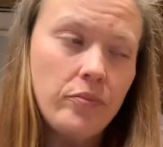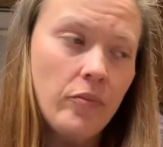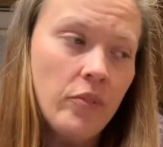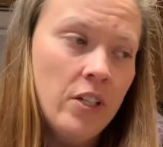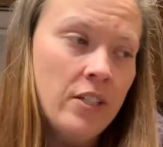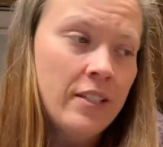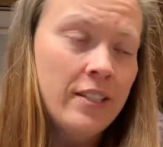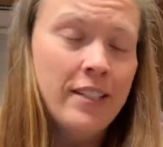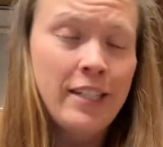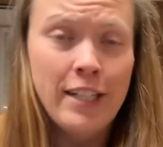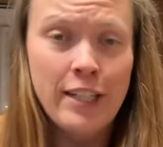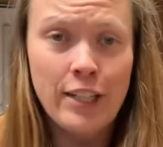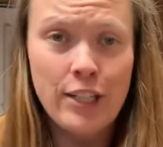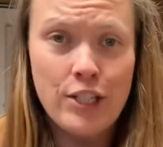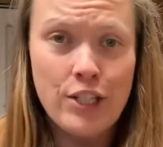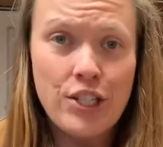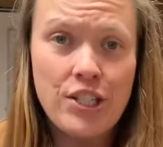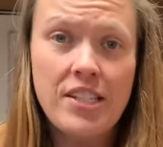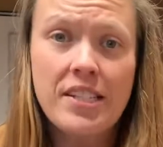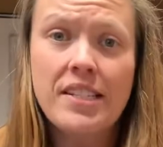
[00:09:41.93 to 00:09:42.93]

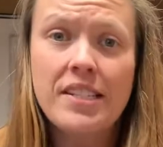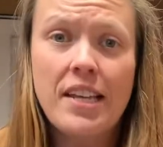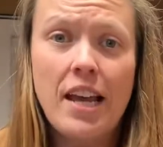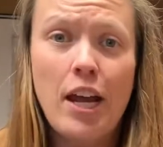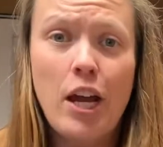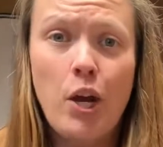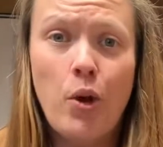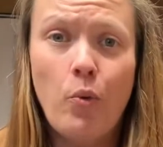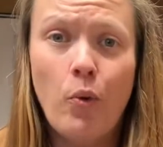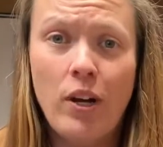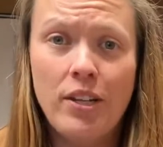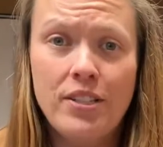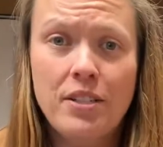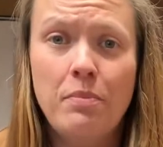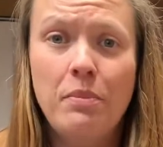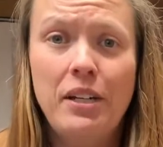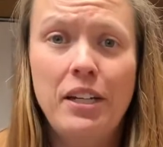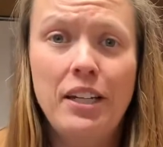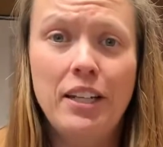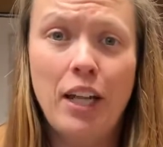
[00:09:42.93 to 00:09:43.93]
needless to say, want to
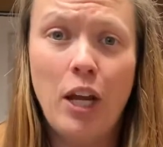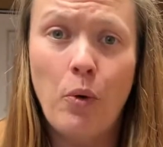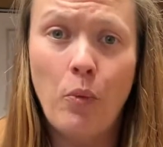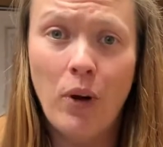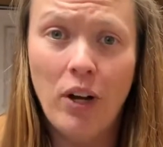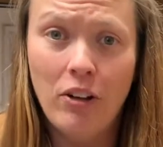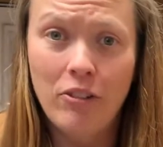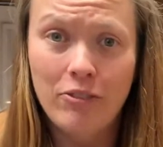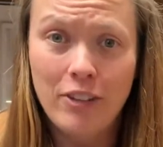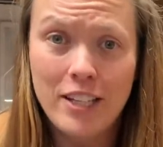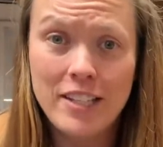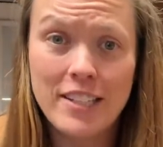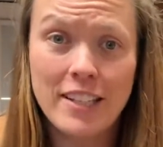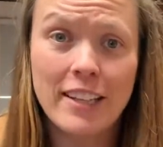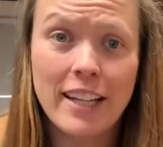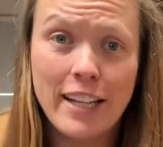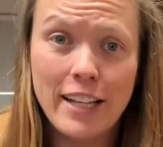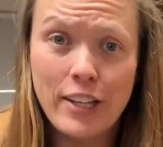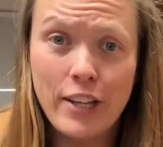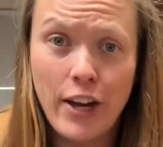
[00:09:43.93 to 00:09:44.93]
be in a
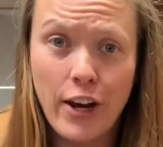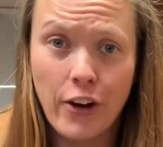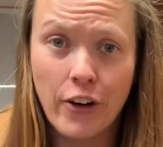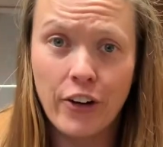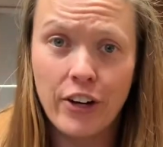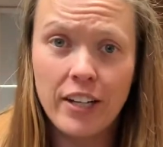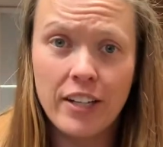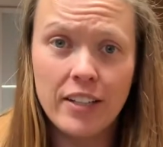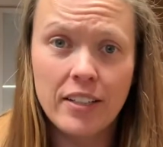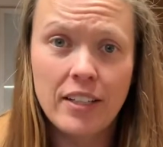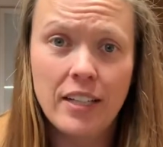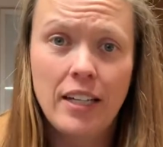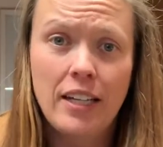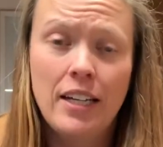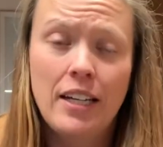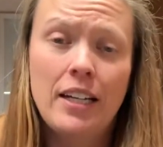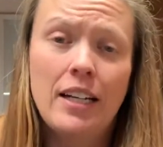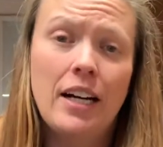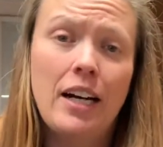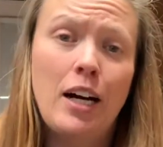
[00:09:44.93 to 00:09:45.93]
well-ventilated area.
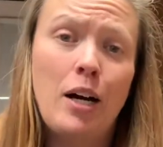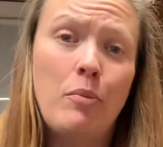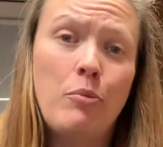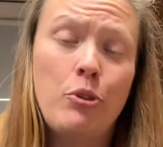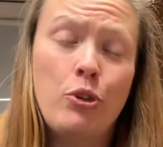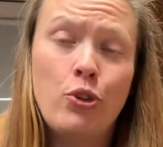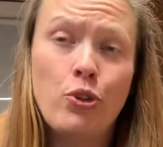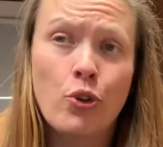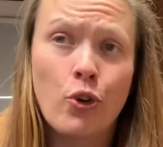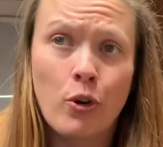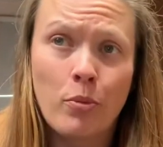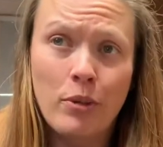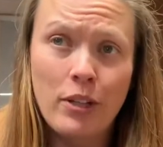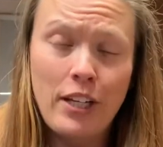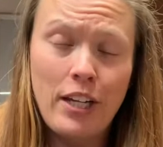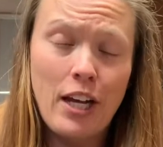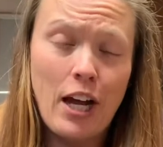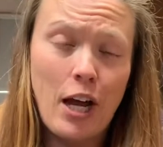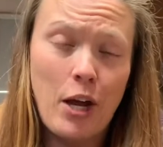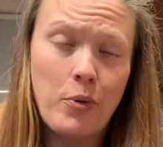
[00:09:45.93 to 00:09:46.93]

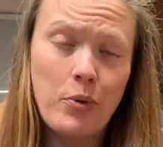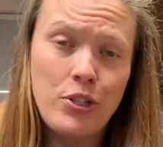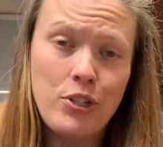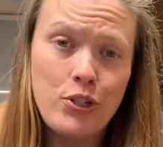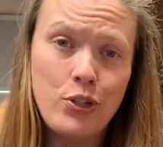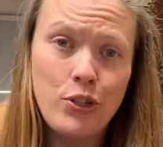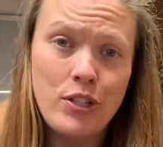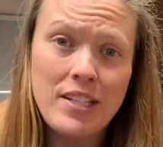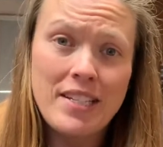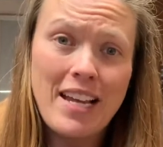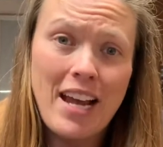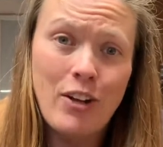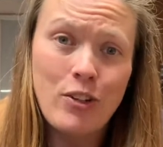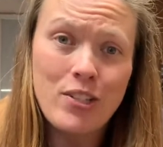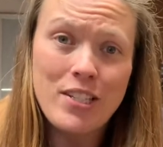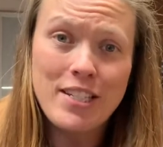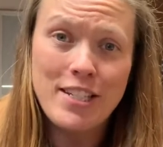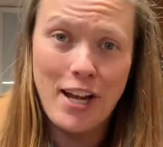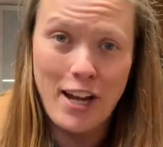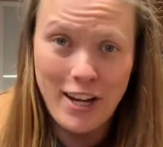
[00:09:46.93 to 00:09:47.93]
Normally I would do this
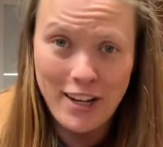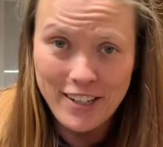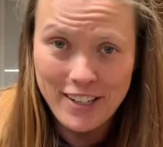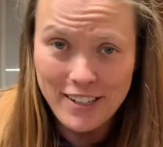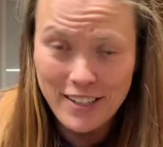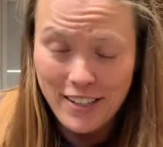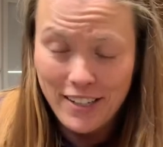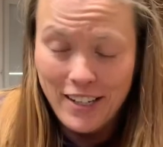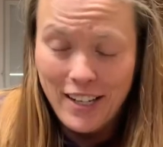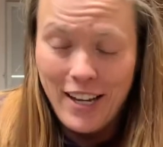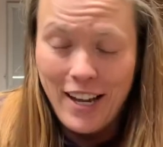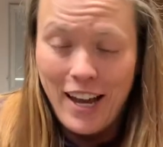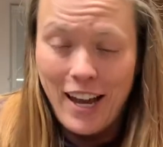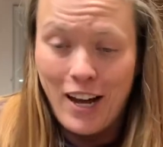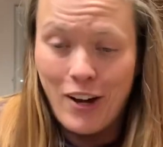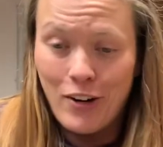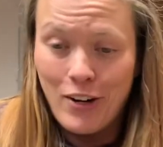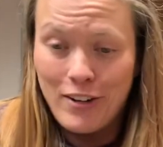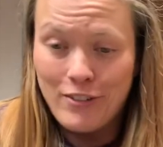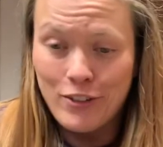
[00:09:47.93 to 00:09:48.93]
outside.
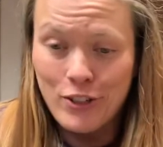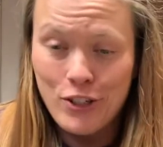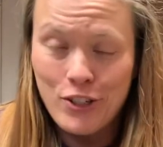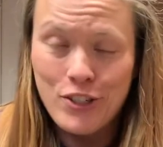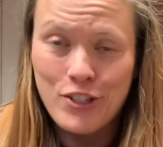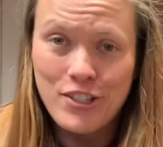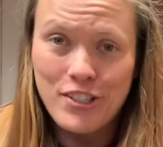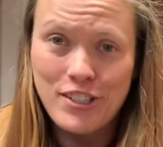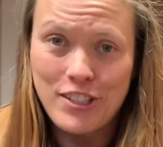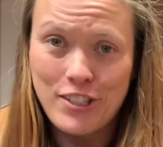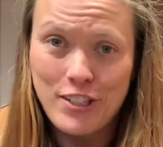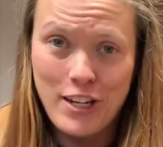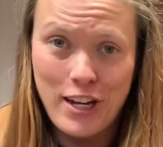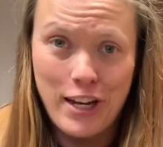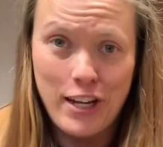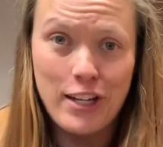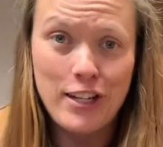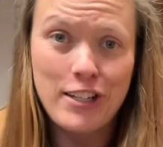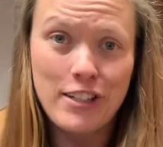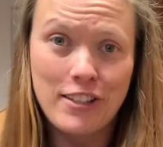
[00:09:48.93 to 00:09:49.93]
However,
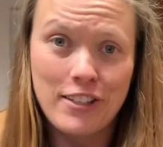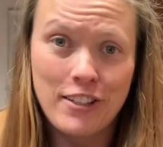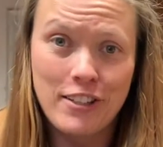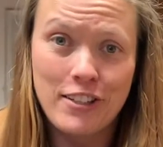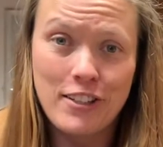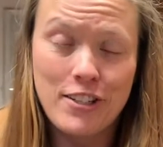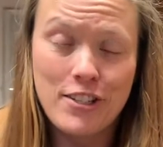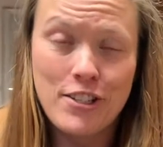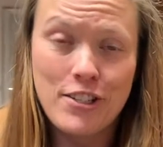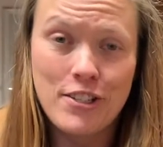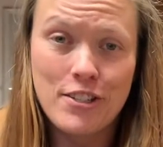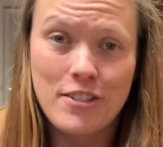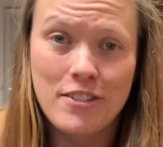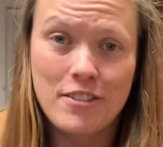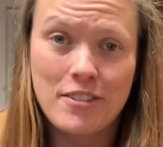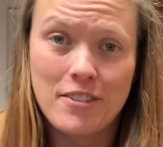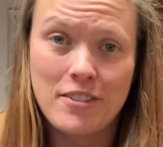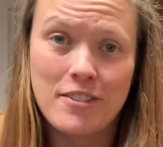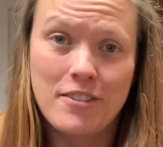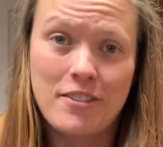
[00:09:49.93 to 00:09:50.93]
today in
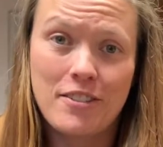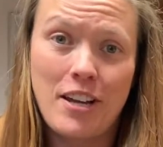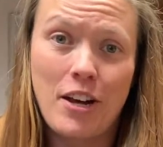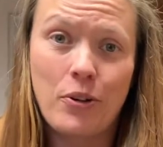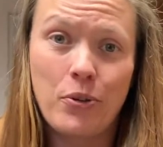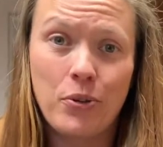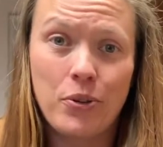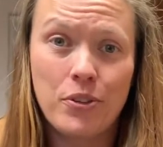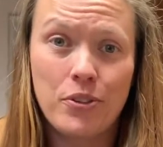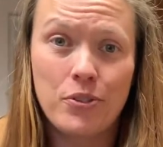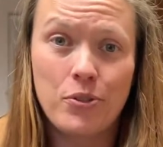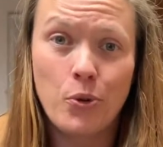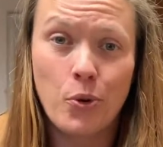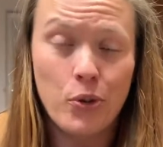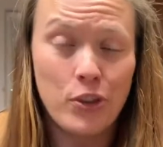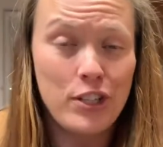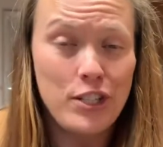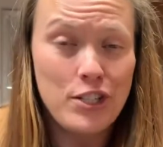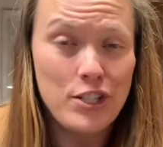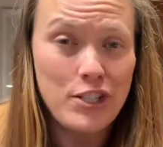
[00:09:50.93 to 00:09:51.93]

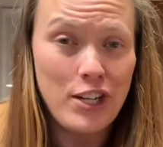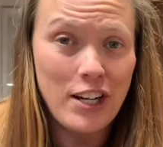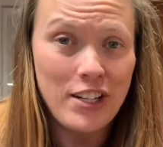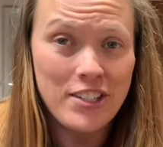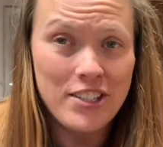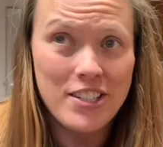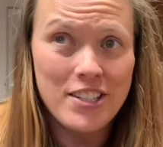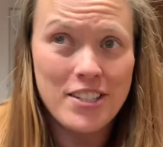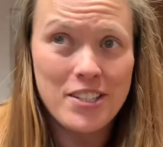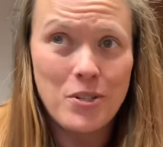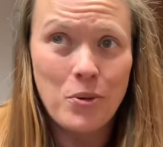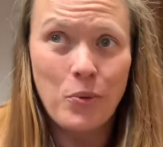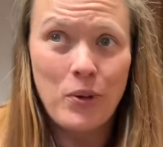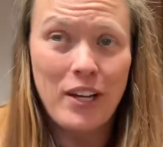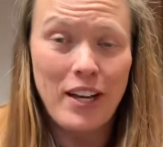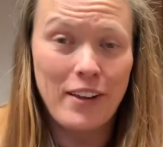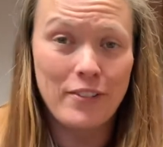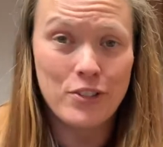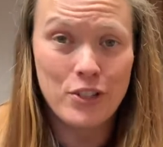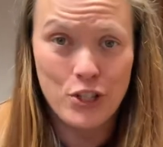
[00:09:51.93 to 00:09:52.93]
northeast Texas, we
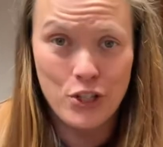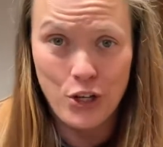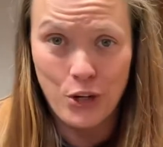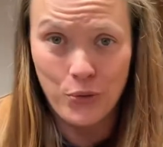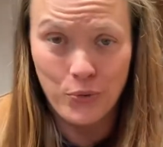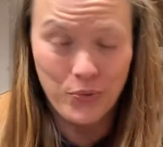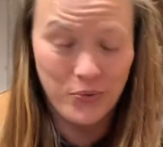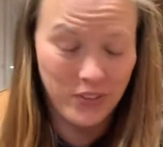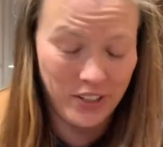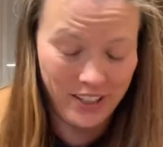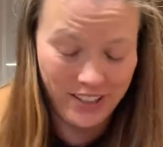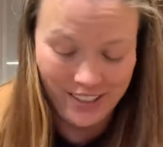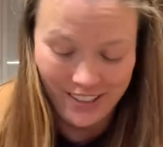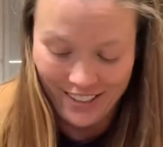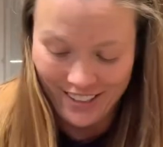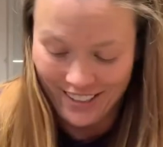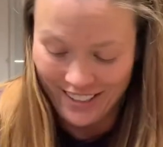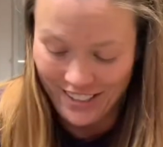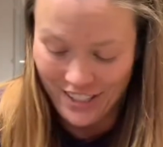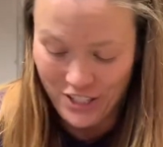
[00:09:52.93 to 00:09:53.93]
have snow.
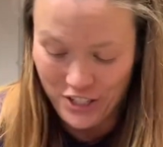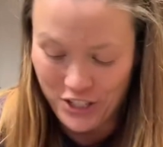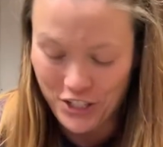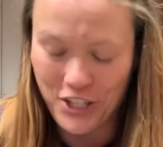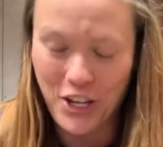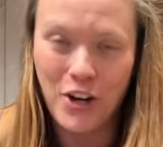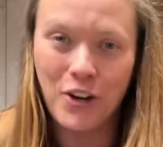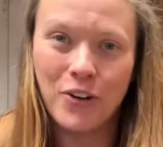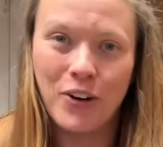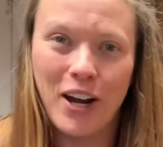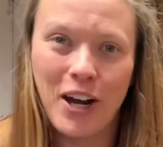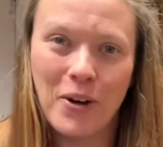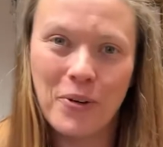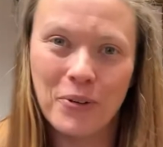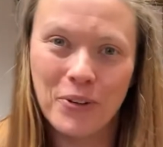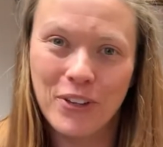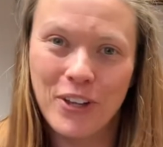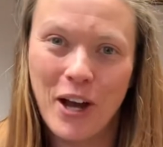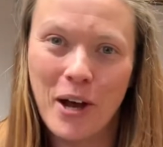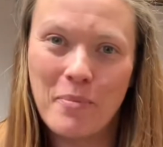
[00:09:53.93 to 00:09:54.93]
So I
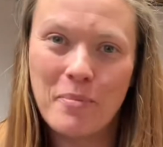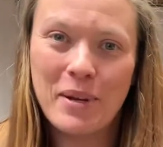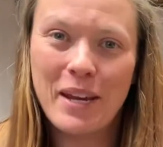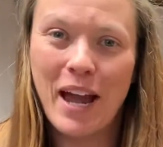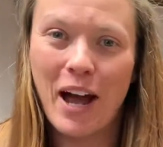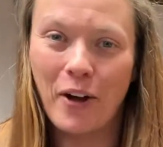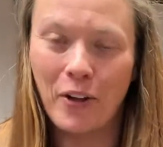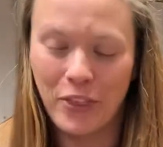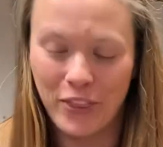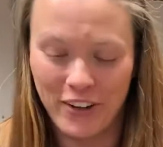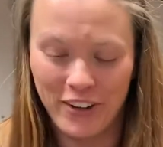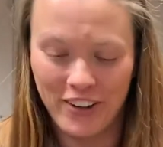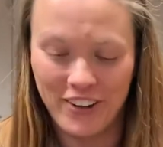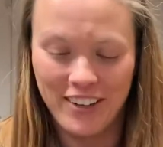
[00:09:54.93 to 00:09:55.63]
will not be out there.